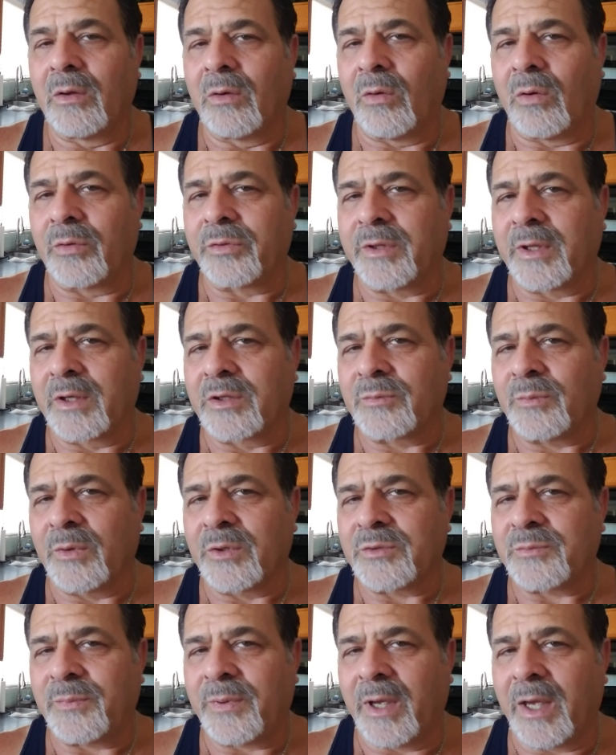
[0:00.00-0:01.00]
all things
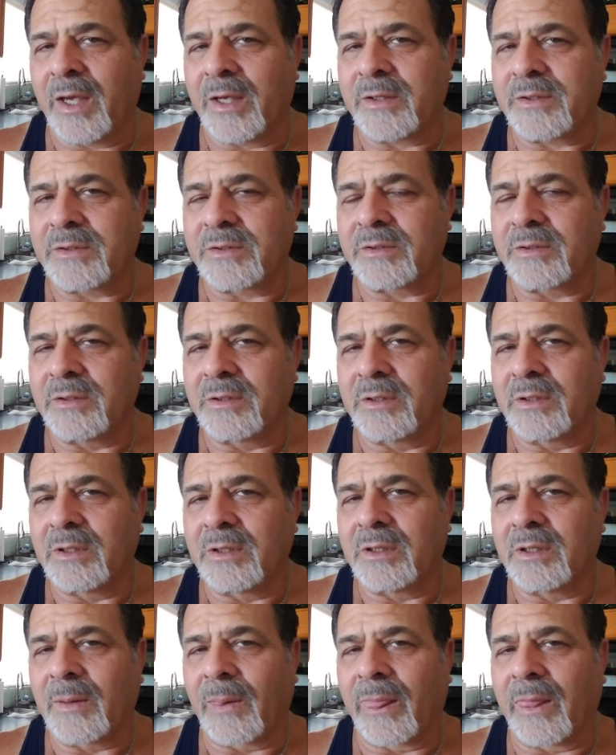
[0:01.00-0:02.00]
must pass
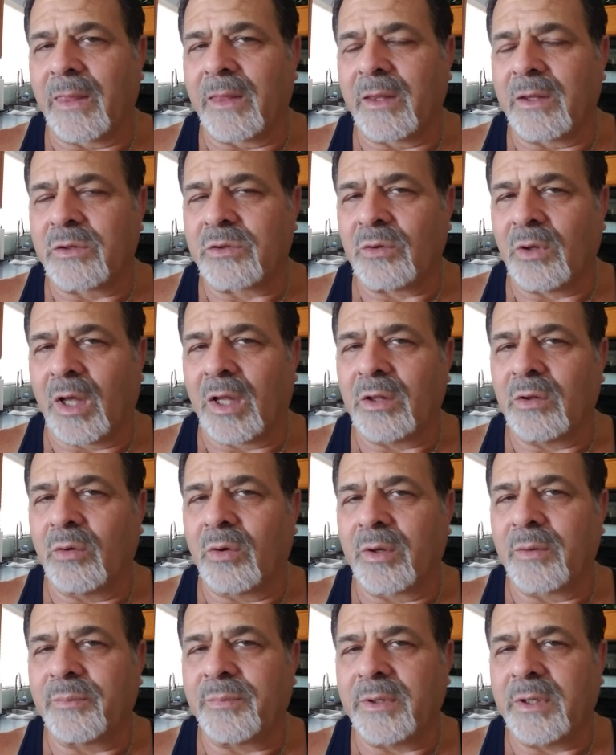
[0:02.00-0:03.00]
until our
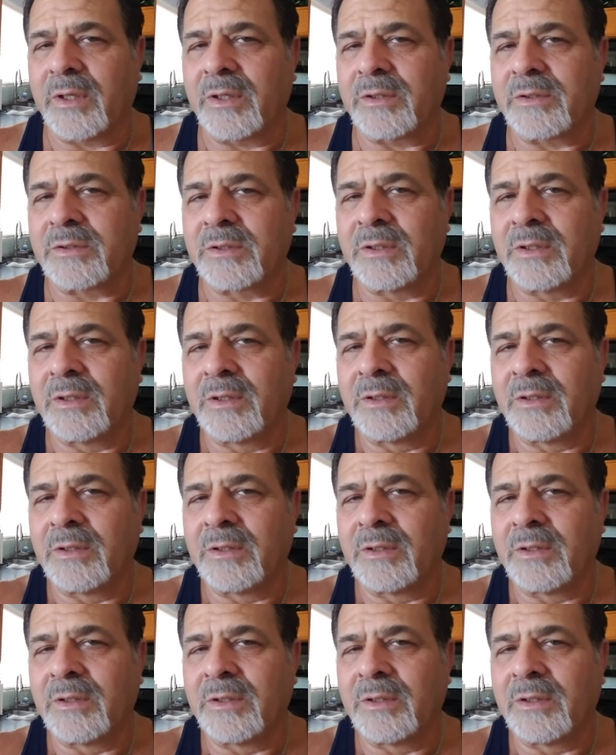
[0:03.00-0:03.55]
Lord appears.